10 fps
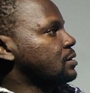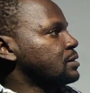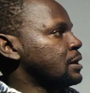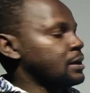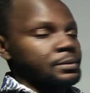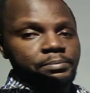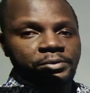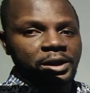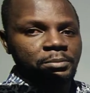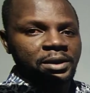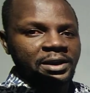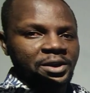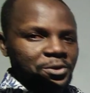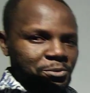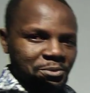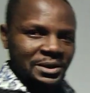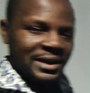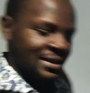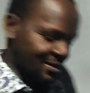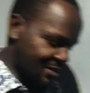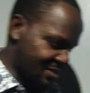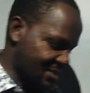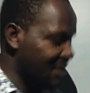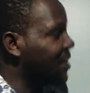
the primary component